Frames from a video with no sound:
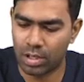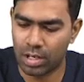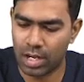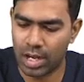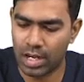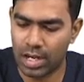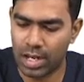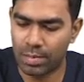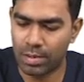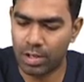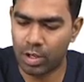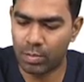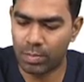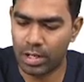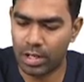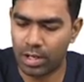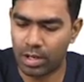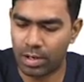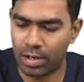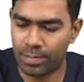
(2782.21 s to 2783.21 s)
and
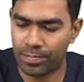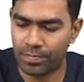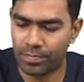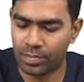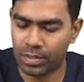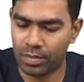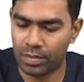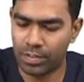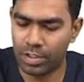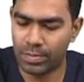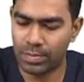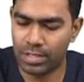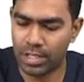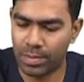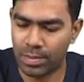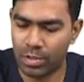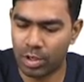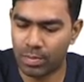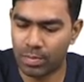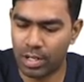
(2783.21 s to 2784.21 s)
hematometra, which means
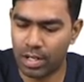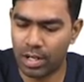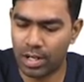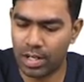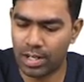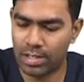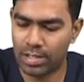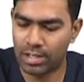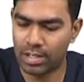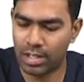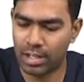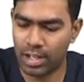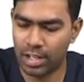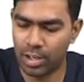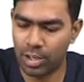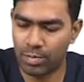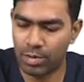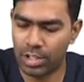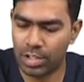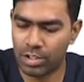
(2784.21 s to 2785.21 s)
hematometra is the
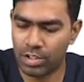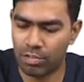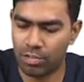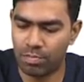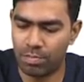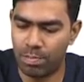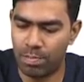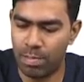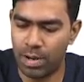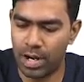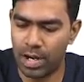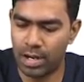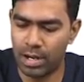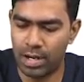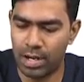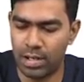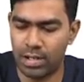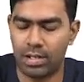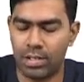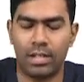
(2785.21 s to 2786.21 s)
accumulation of
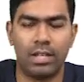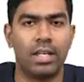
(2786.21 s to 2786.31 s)
blood